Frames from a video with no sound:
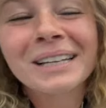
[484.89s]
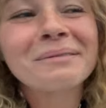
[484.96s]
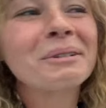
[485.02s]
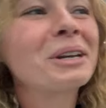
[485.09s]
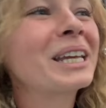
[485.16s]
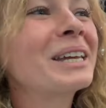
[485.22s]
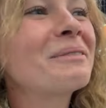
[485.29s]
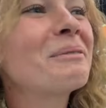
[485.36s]
I'm
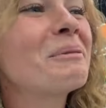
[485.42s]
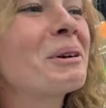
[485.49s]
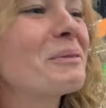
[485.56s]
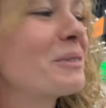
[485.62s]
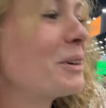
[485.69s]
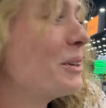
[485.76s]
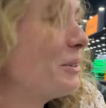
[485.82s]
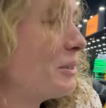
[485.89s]
gonna give him one
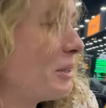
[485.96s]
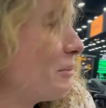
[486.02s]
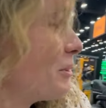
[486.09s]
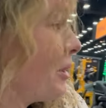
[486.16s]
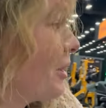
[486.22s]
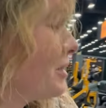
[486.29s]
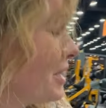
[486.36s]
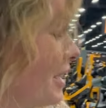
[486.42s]
of our YouTube
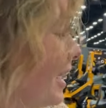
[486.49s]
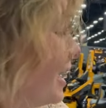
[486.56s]
cards.